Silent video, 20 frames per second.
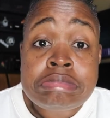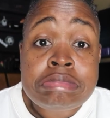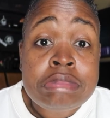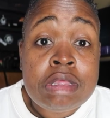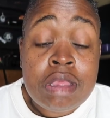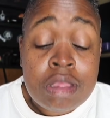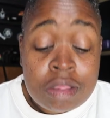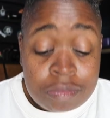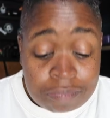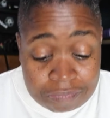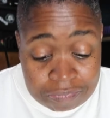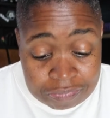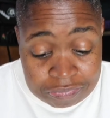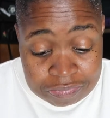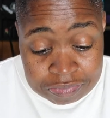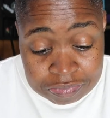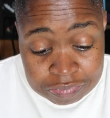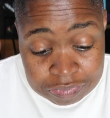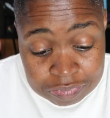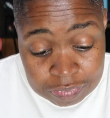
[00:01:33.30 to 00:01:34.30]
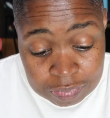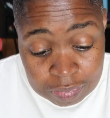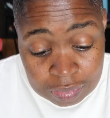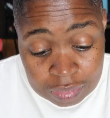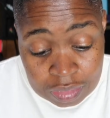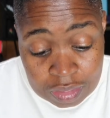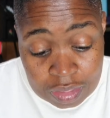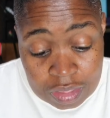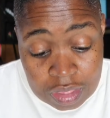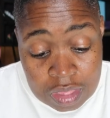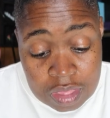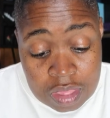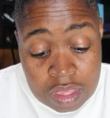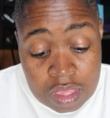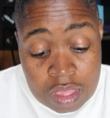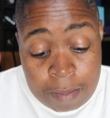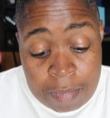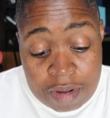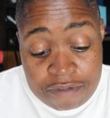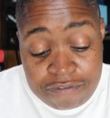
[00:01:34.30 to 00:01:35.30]
Yeah.
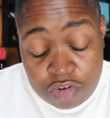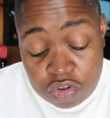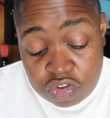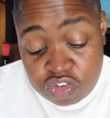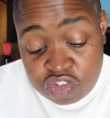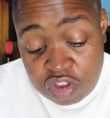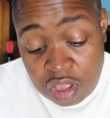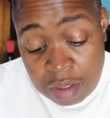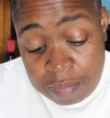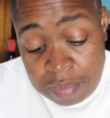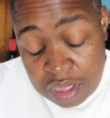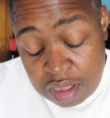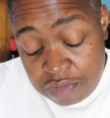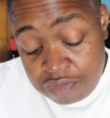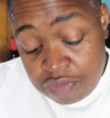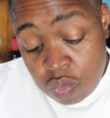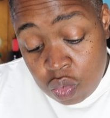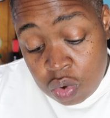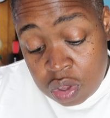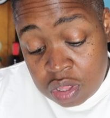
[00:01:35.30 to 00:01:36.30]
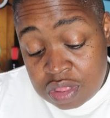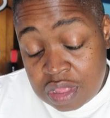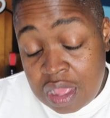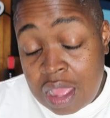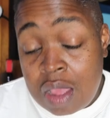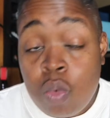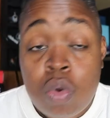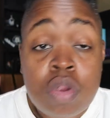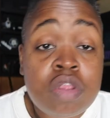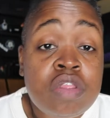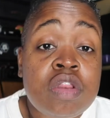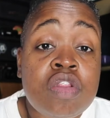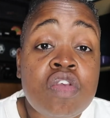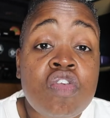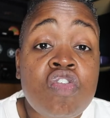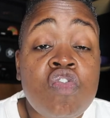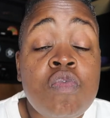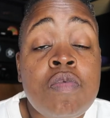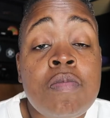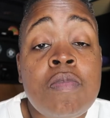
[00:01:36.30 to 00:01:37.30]
My first job ever was, I worked in a
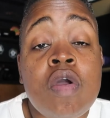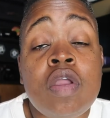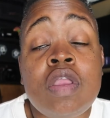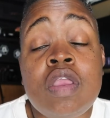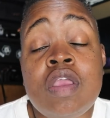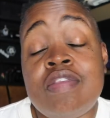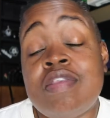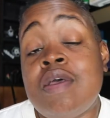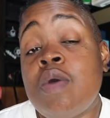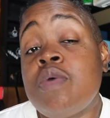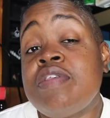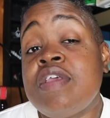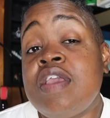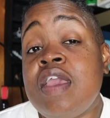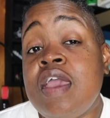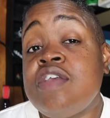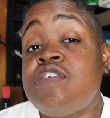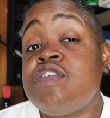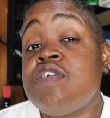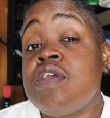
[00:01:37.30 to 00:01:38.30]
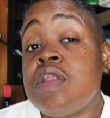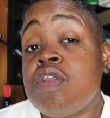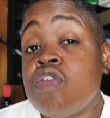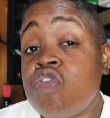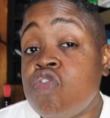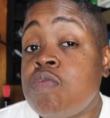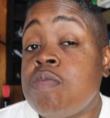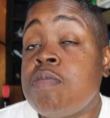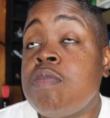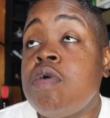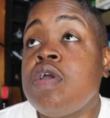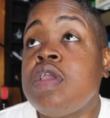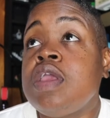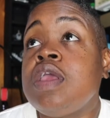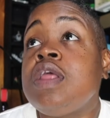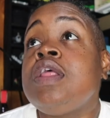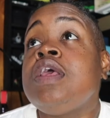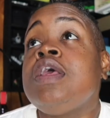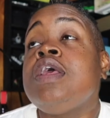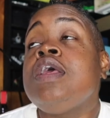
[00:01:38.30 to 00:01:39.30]
supermarket. Yes, I was a cashier at a
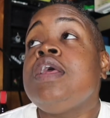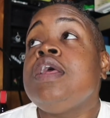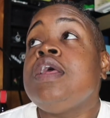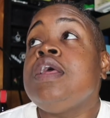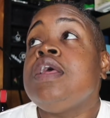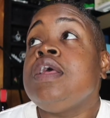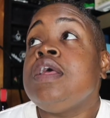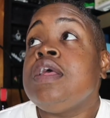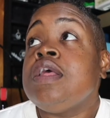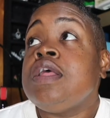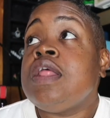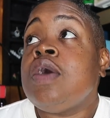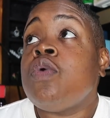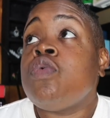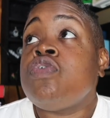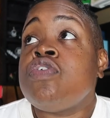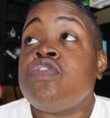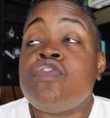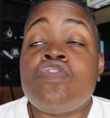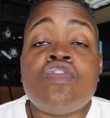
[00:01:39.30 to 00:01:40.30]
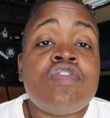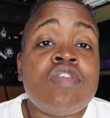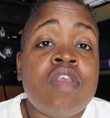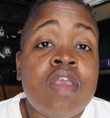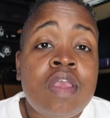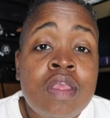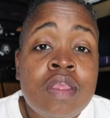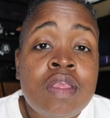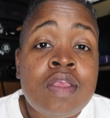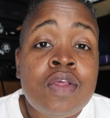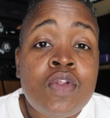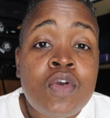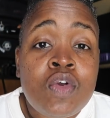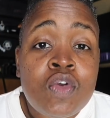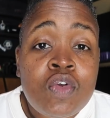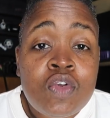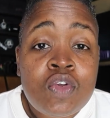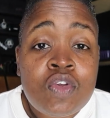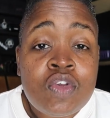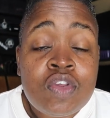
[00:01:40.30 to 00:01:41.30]
supermarket. That was interesting, you
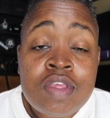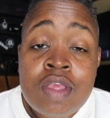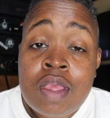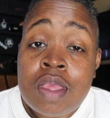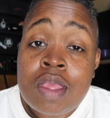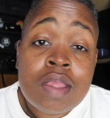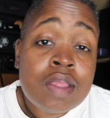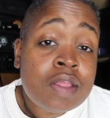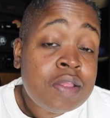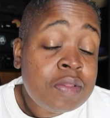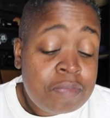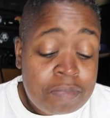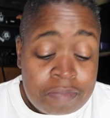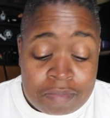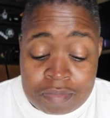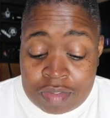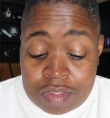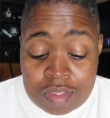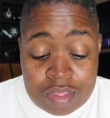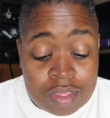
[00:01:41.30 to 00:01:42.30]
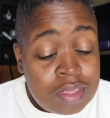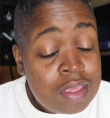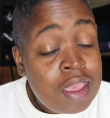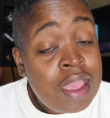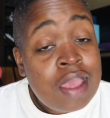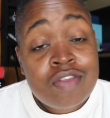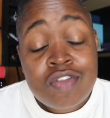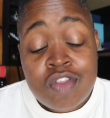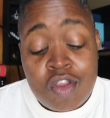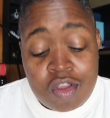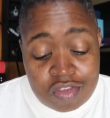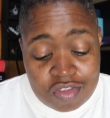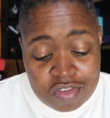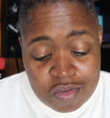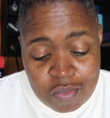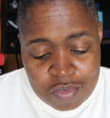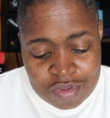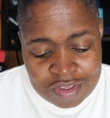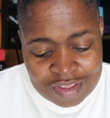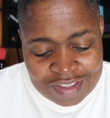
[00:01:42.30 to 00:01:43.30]
know. Yeah. Yeah, you gotta start
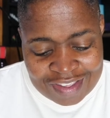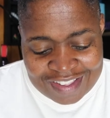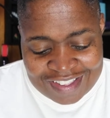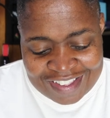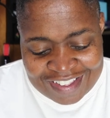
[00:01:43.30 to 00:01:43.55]
somewhere.